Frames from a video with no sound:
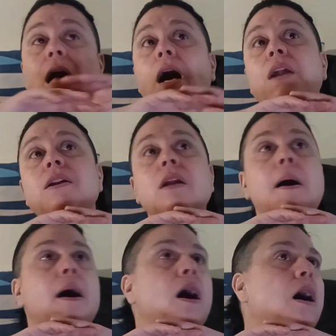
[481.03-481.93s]

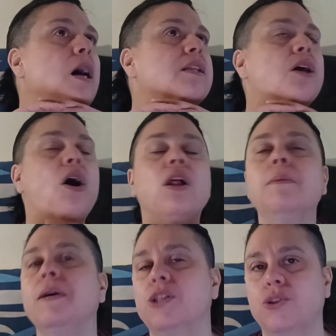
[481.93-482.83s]
It's all
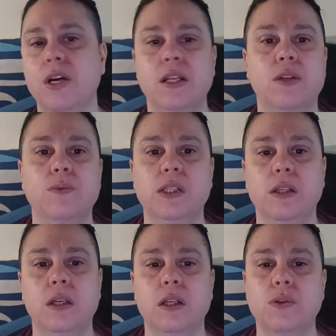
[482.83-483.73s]
about strength and
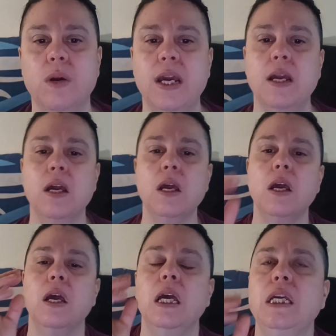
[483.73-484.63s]
resilience, right?
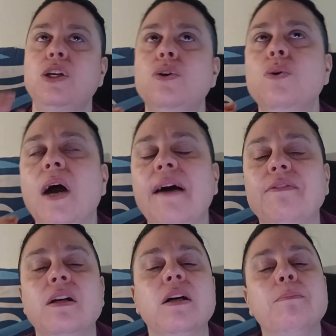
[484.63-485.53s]

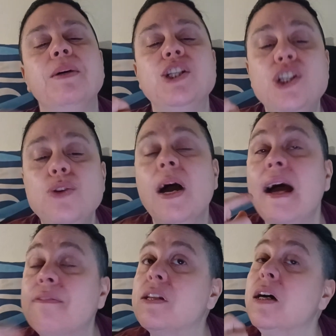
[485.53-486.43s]
But you
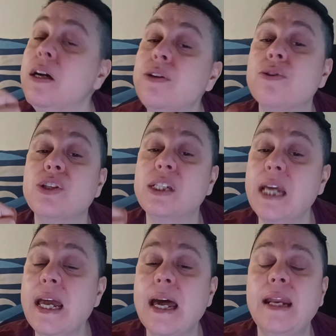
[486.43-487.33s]
have to
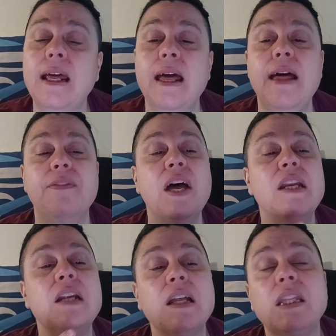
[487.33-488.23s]
understand that
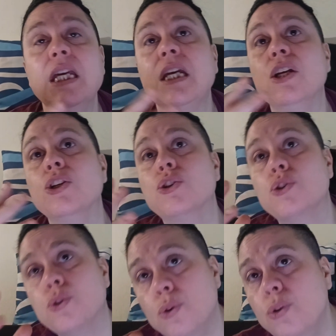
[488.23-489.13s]
nothing
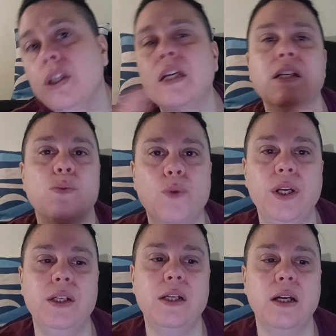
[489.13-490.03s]
truly is one
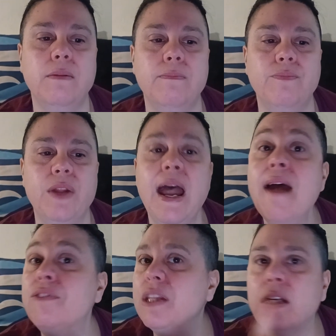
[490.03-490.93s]
and done.
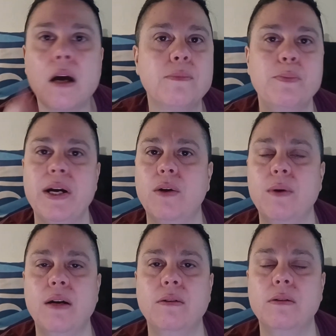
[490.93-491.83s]
Everything comes back
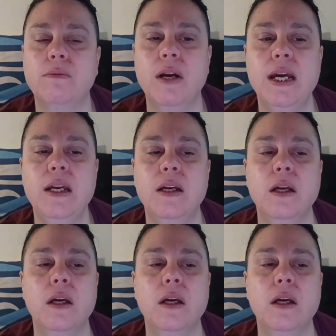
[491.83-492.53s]
around, right?